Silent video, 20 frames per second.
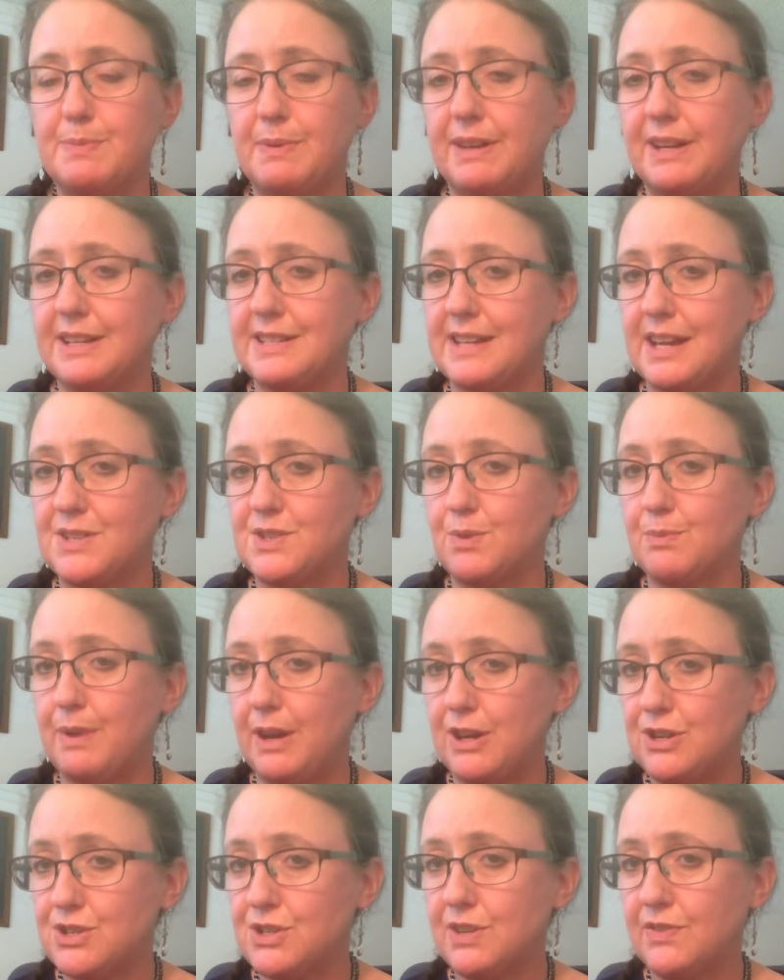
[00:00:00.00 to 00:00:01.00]
be an
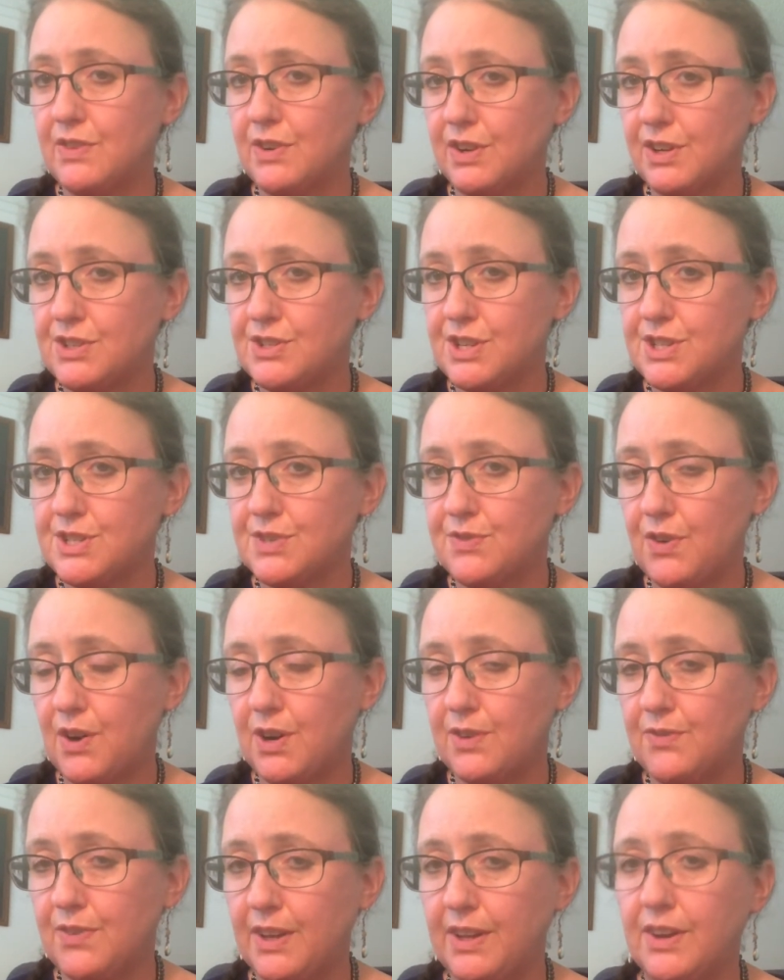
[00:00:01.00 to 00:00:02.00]
exacerbation of their congestive
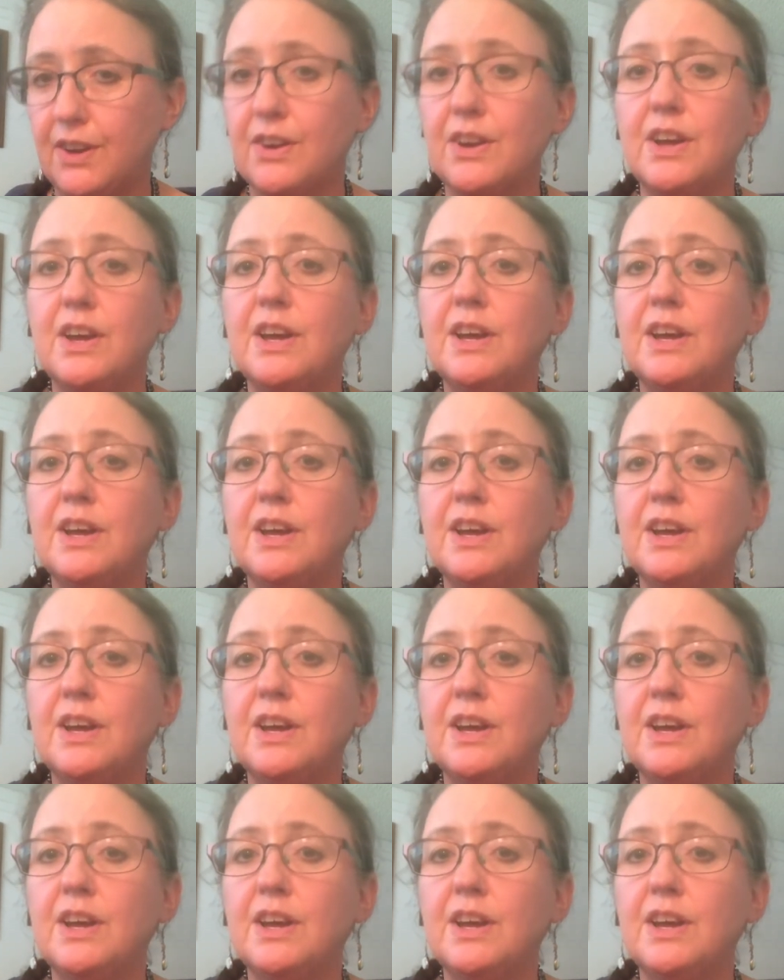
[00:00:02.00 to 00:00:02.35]
heart failure,